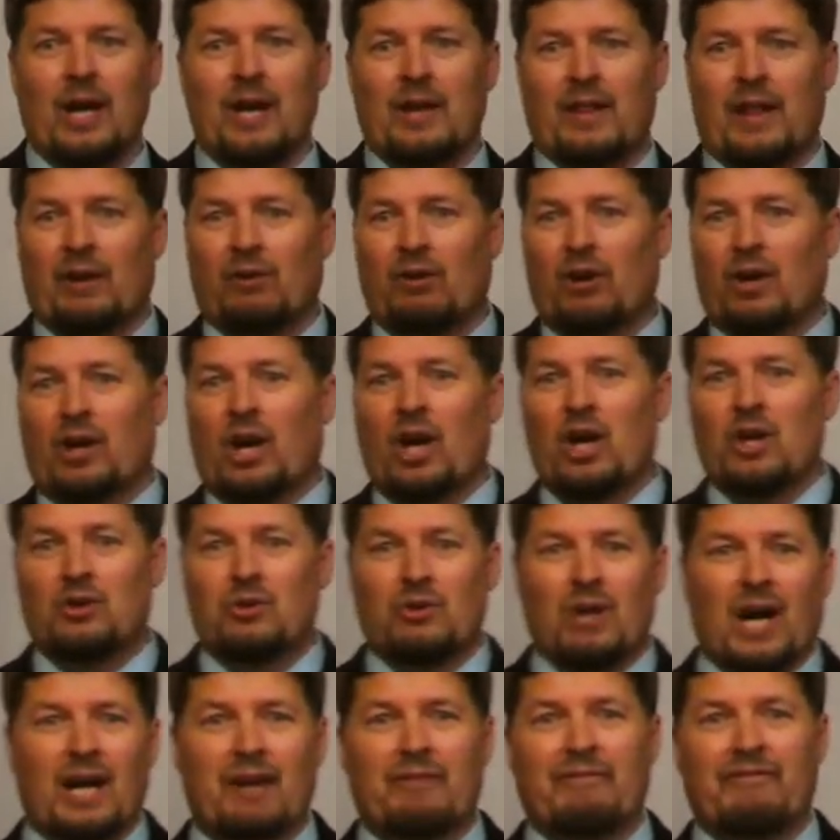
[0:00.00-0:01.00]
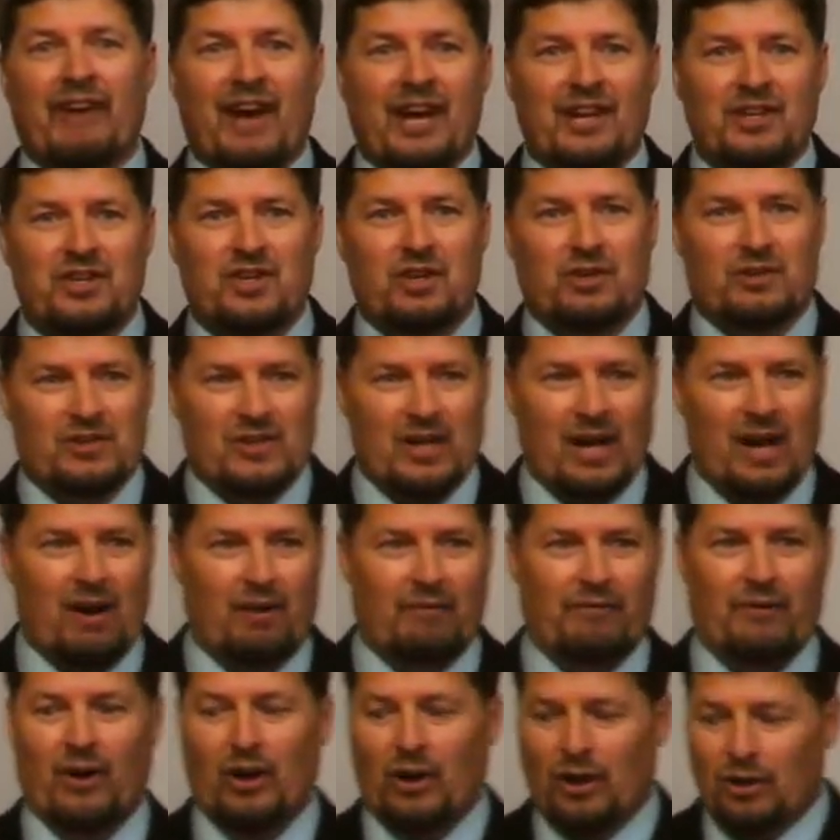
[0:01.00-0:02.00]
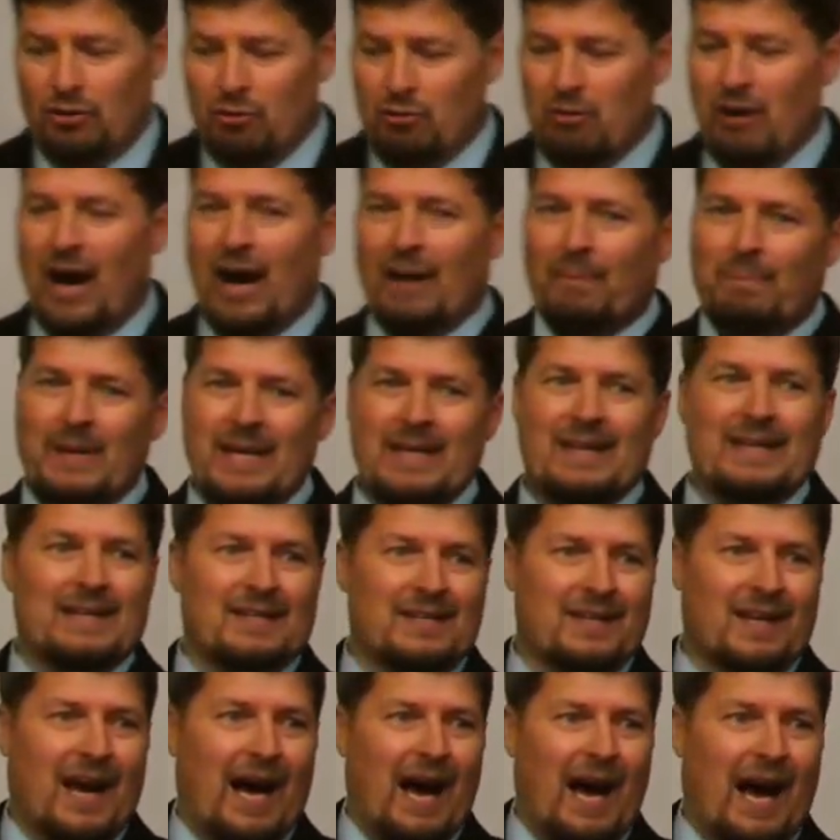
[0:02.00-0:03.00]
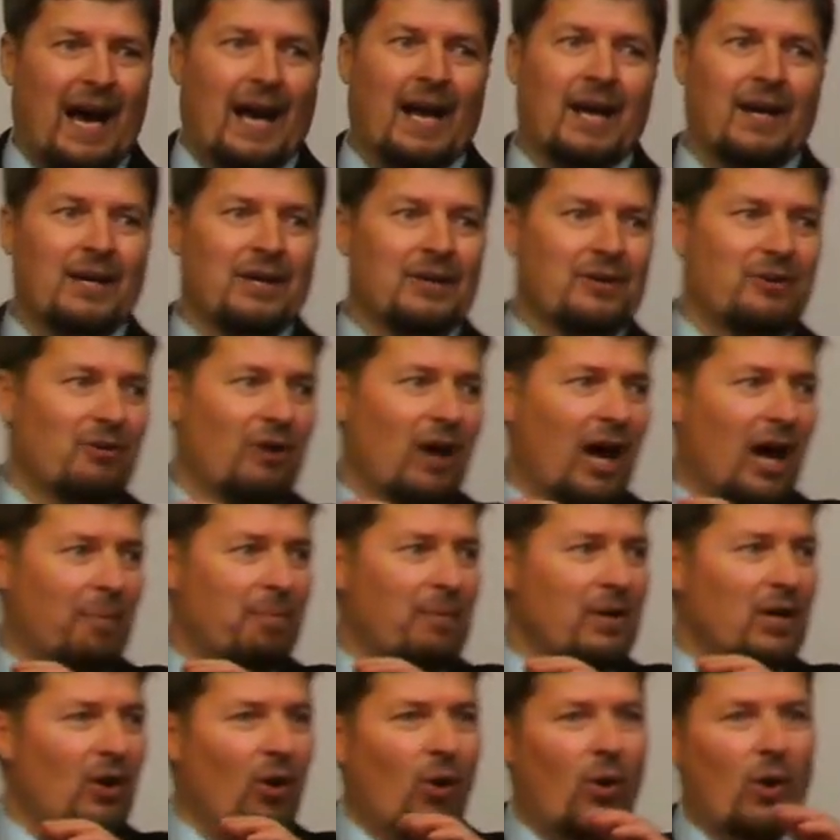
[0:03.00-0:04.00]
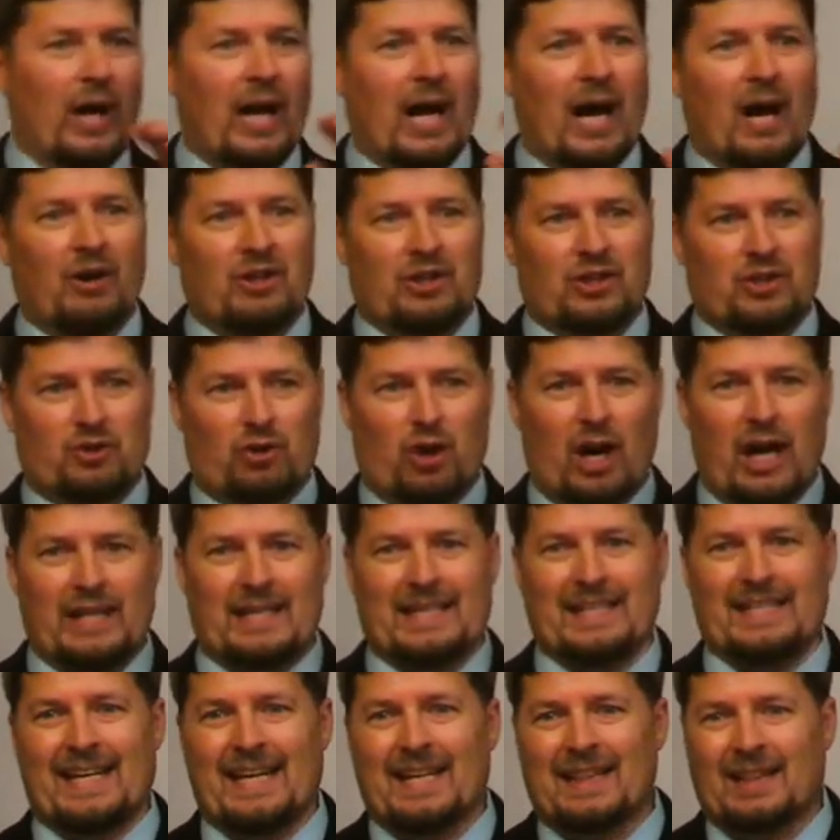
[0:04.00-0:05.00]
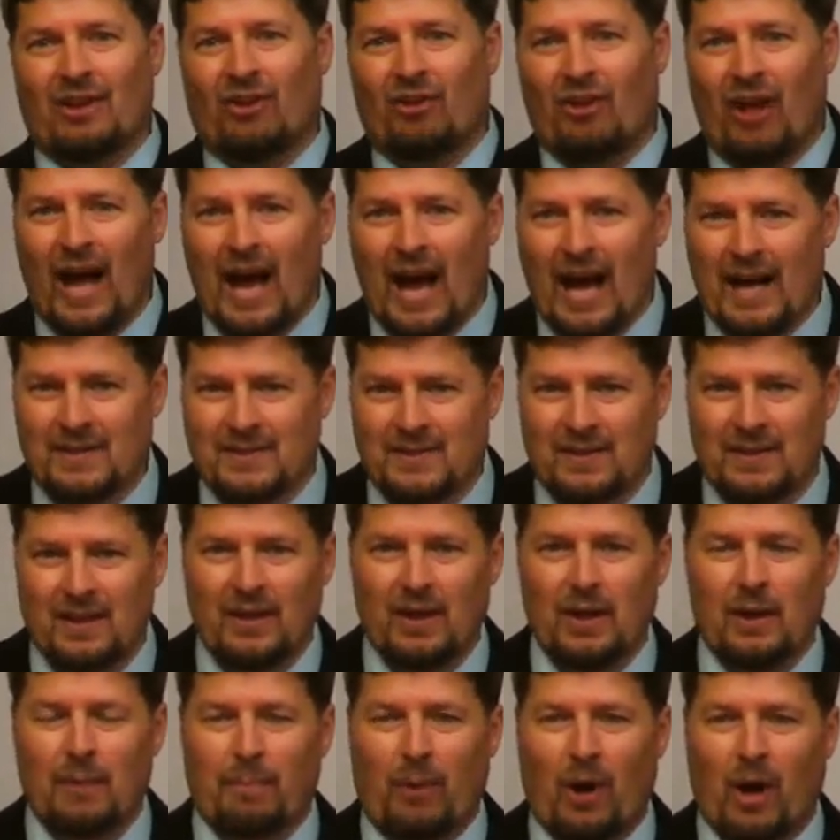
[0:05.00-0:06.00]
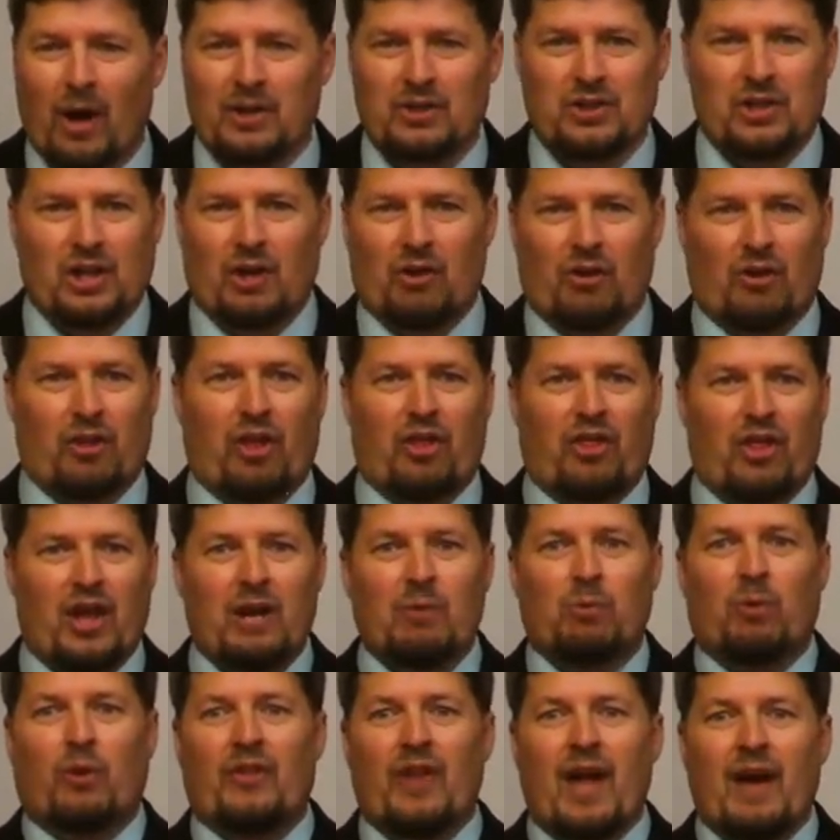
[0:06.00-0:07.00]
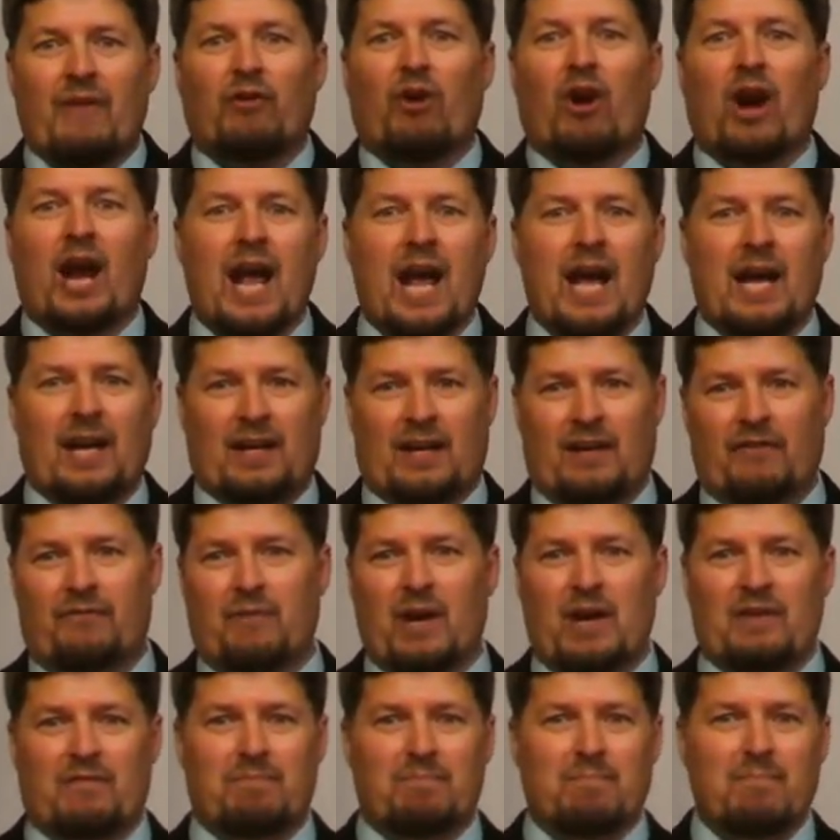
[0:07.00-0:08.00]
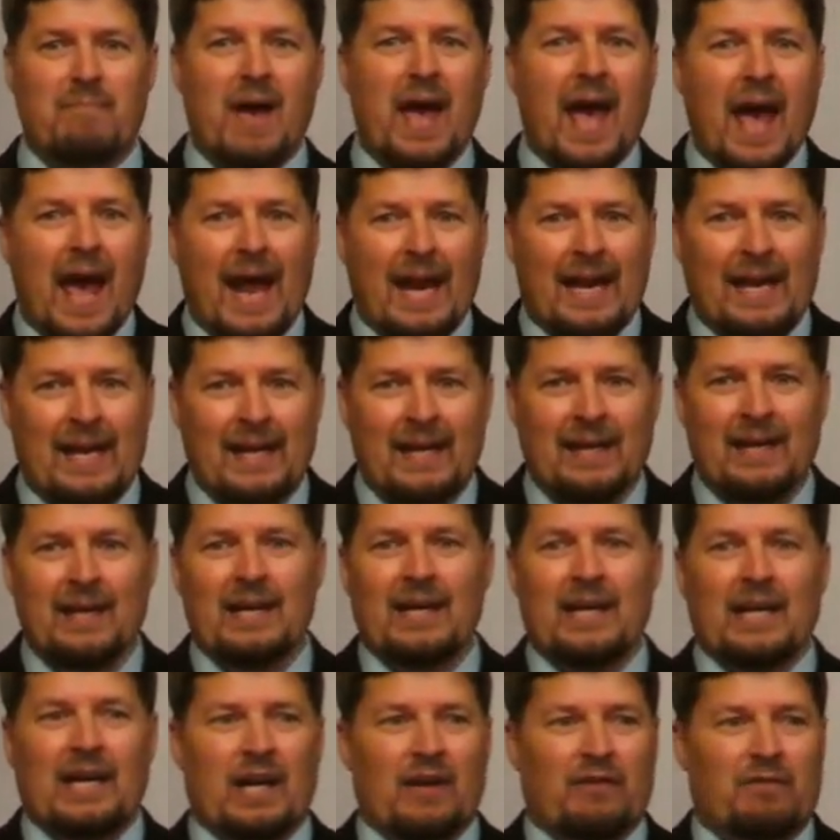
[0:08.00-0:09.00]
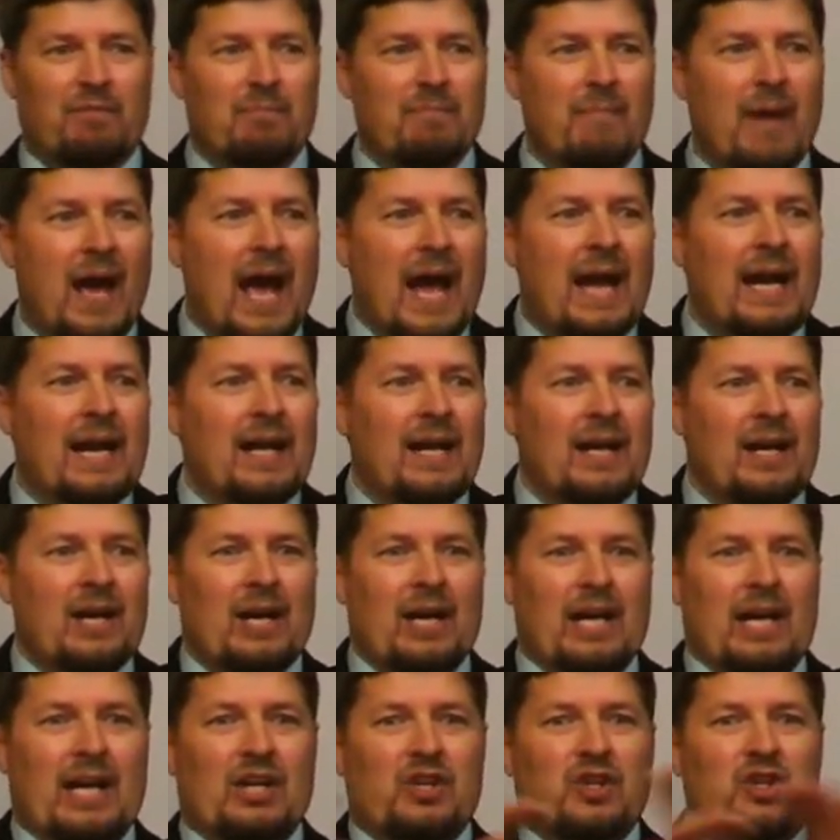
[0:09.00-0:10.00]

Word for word: that, look, do not avenge yourself. Do not be this guy. Do not be going out just trying to get the last punch in or the thing will never end. If, if men, if men in